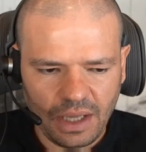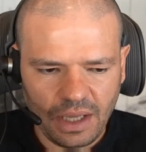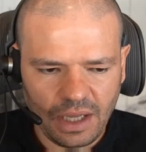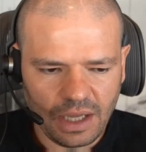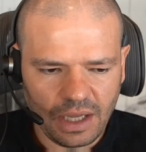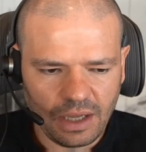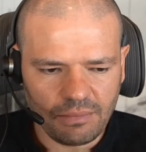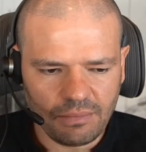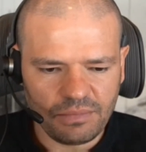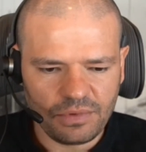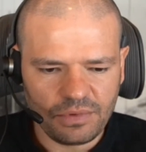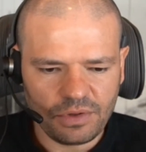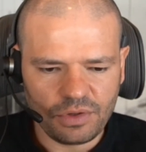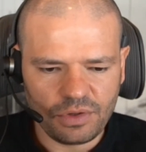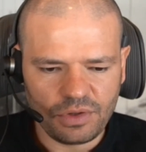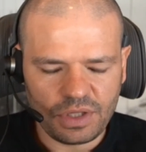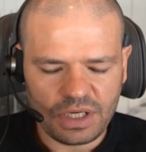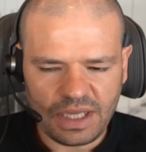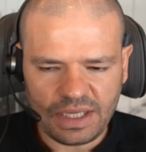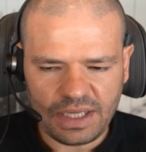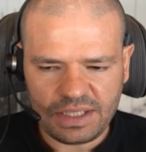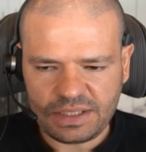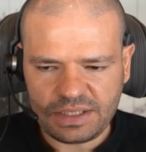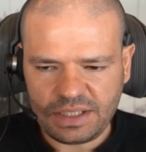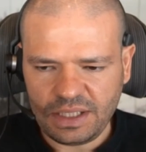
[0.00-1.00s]
The
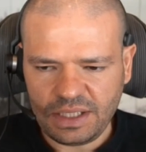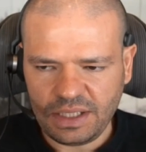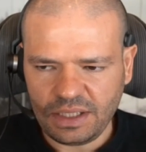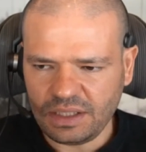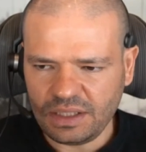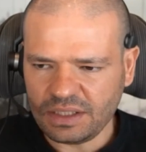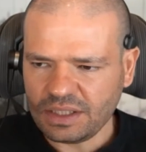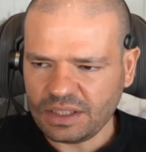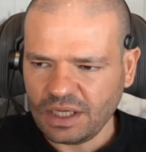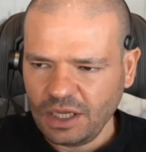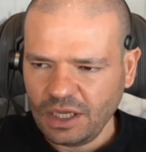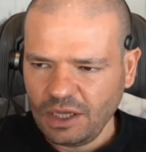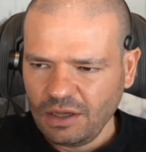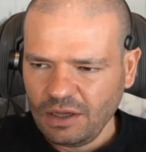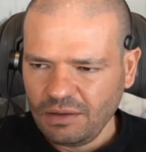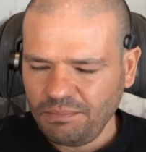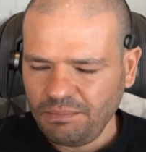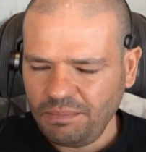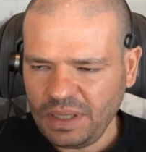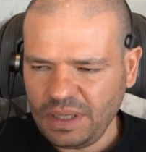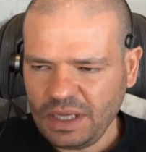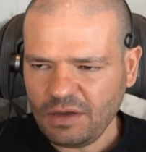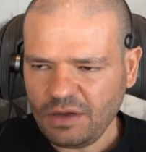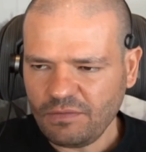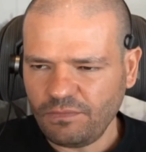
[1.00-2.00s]
next thing is
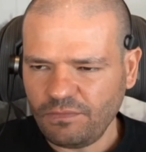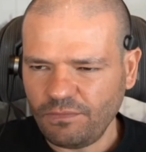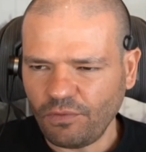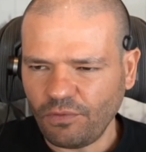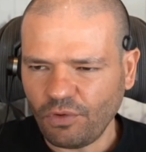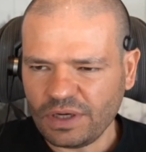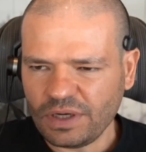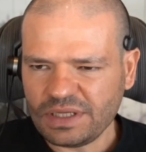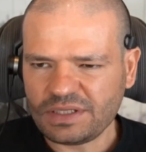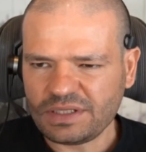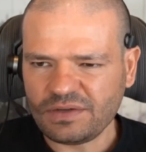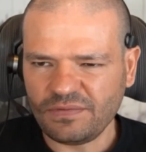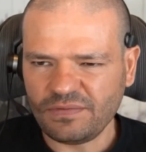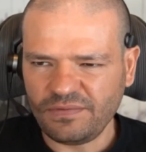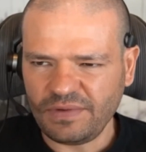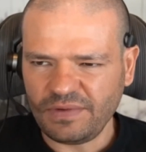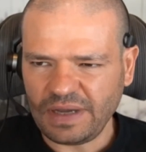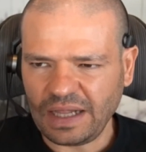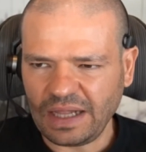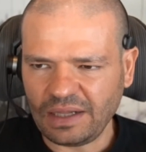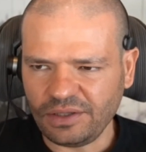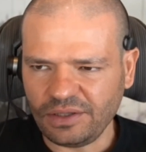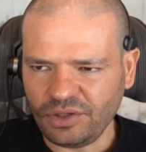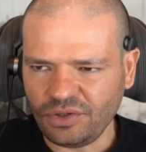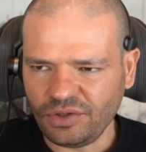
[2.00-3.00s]
being a voice of
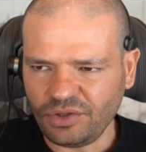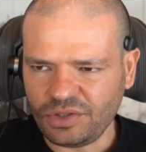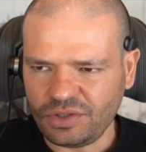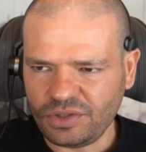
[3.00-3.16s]
value